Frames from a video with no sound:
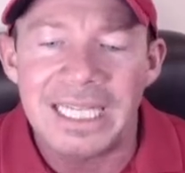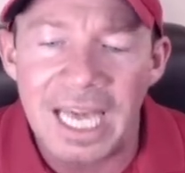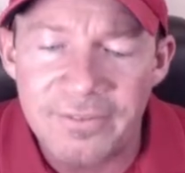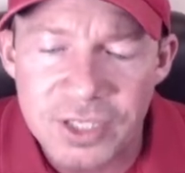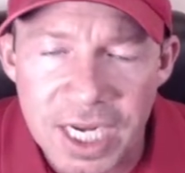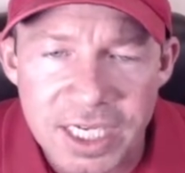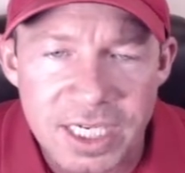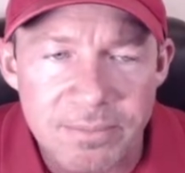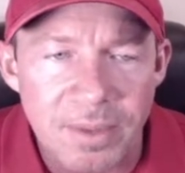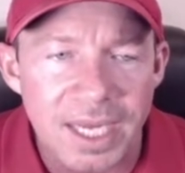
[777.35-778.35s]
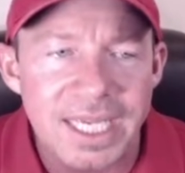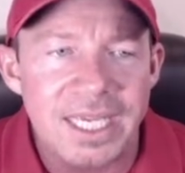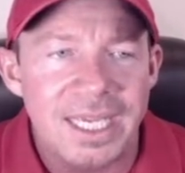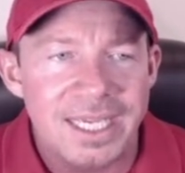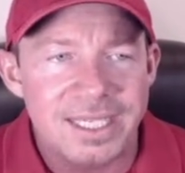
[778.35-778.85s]
Life-changing
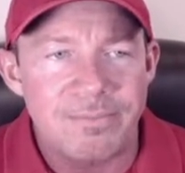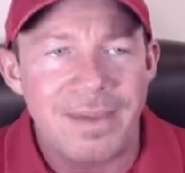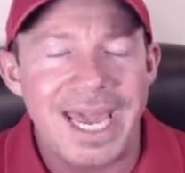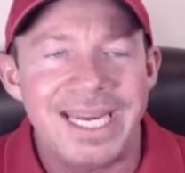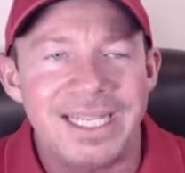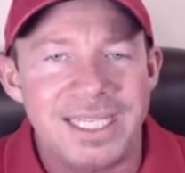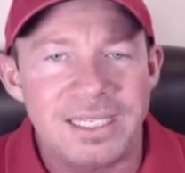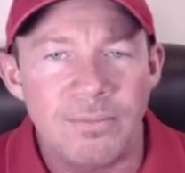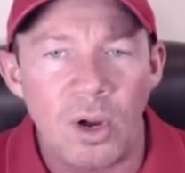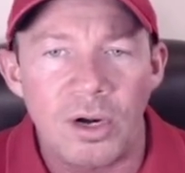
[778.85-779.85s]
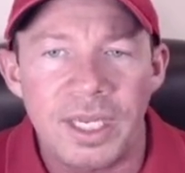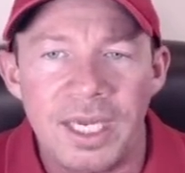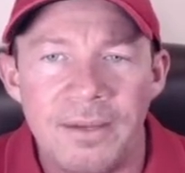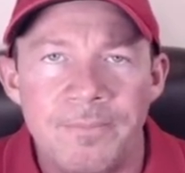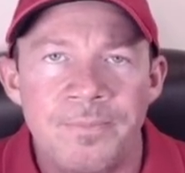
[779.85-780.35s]
money is made in this
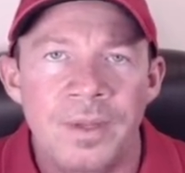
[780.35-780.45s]
market,